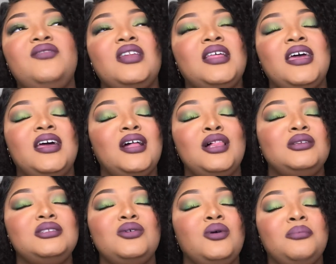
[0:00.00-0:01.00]
though I got
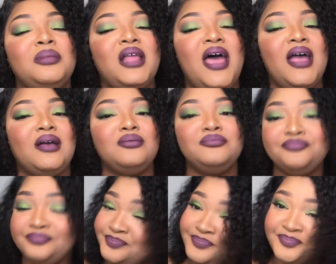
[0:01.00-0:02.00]
close to a black,
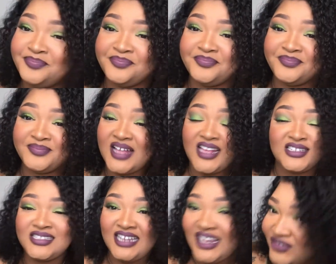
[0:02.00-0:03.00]

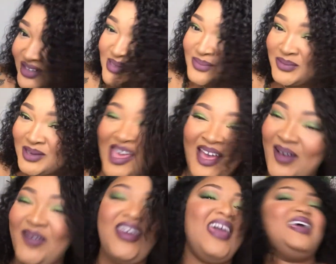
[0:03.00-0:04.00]
I just
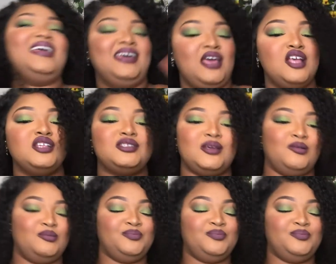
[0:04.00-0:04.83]
love it. Okay, so